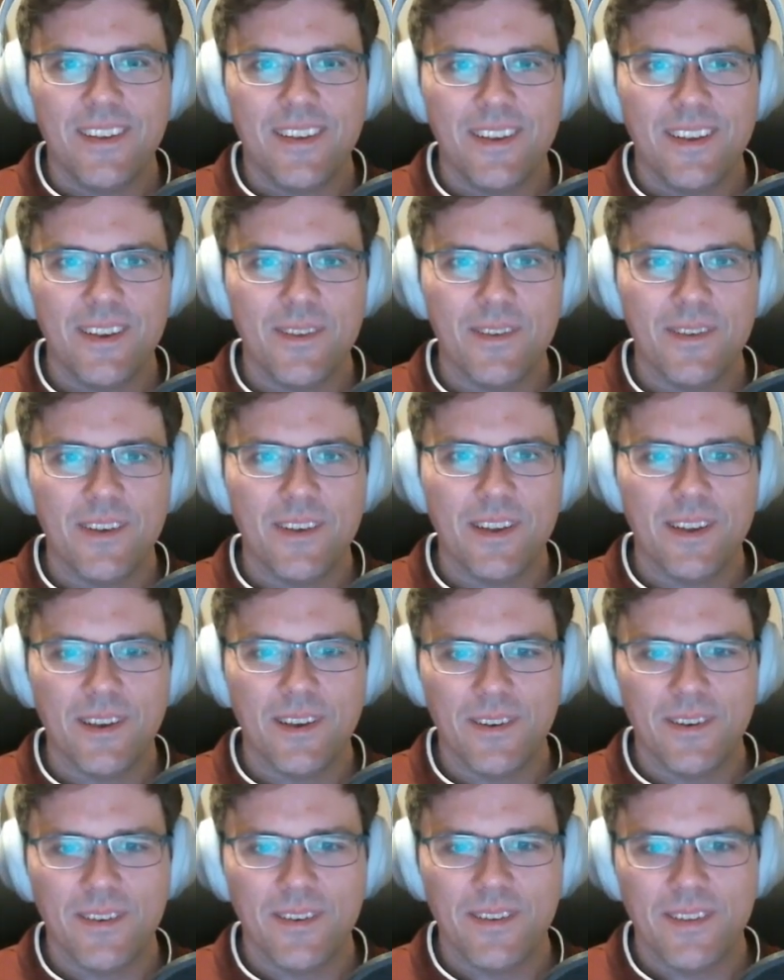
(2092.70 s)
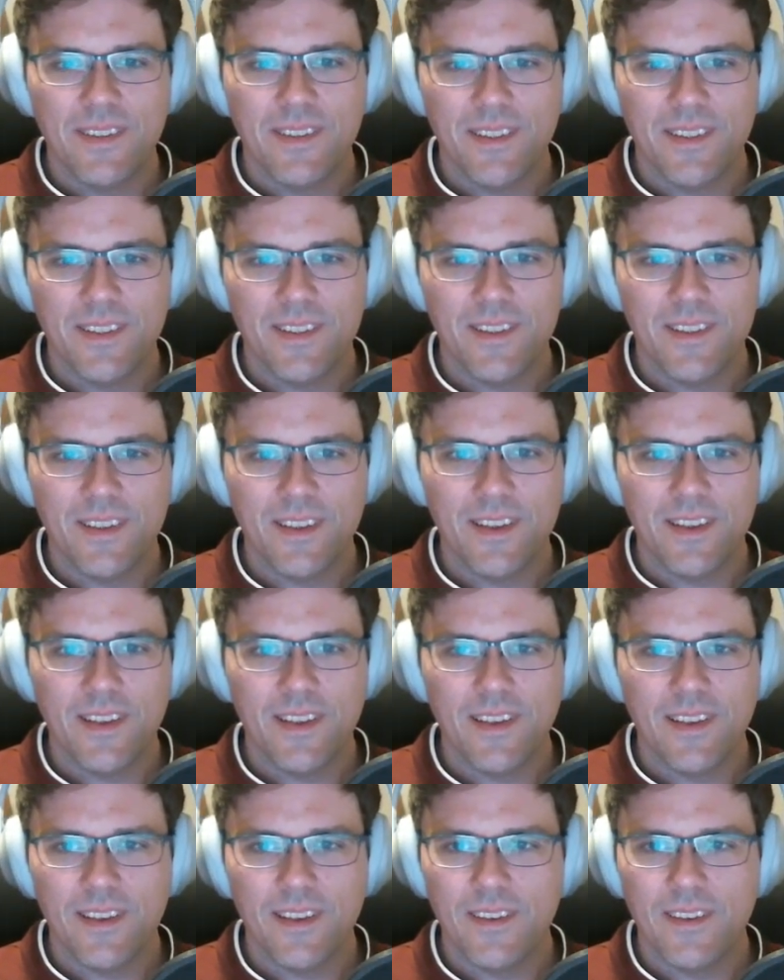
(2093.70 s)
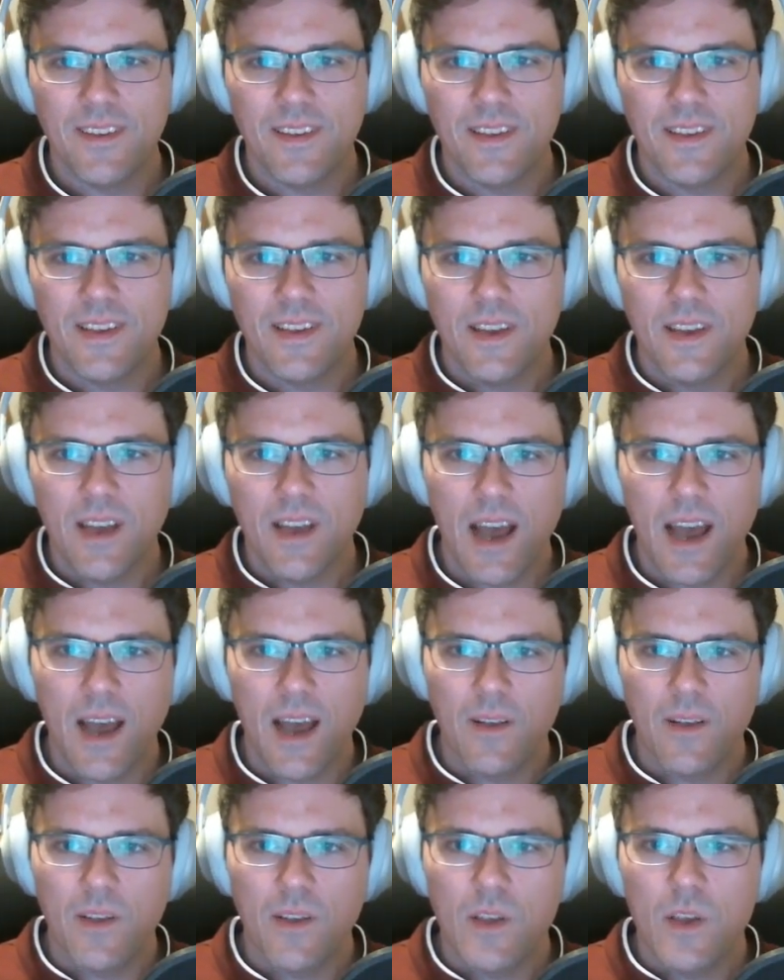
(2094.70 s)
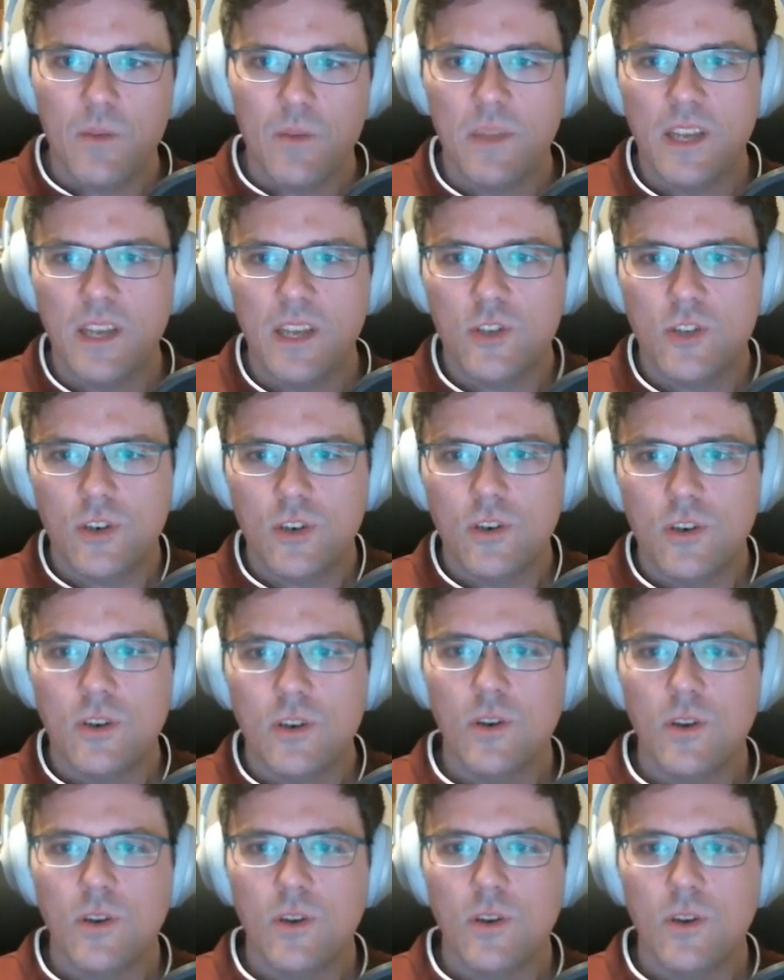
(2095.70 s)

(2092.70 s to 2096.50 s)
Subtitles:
Here we go. Let's see. Miniature.